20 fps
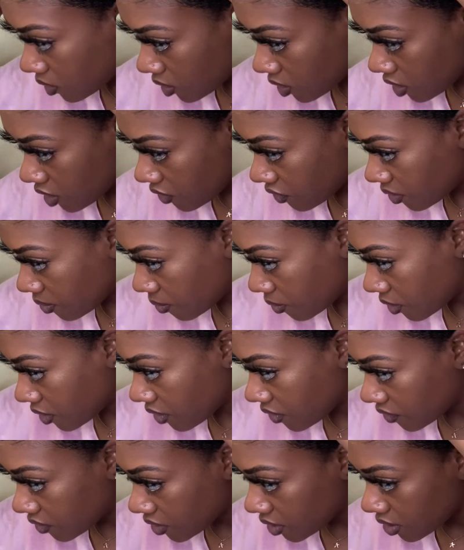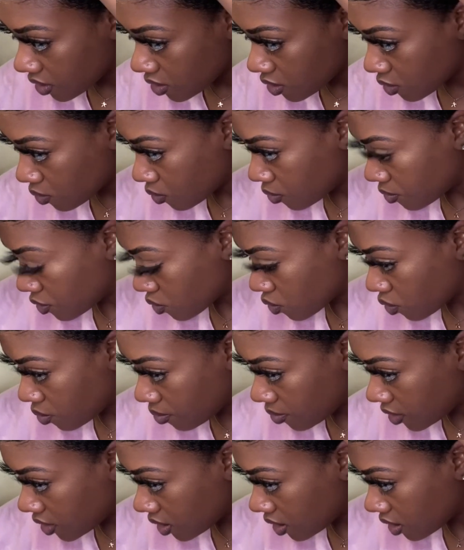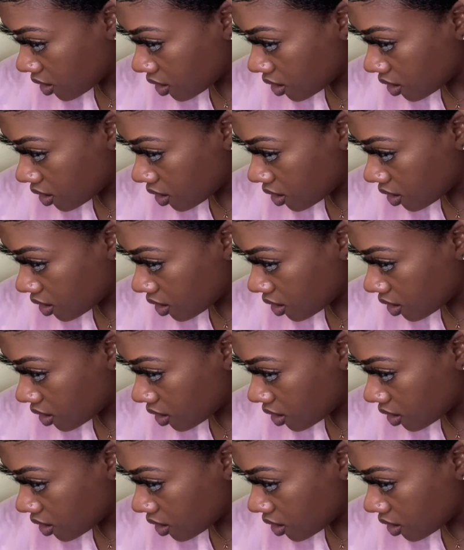Give it more of a swoop look.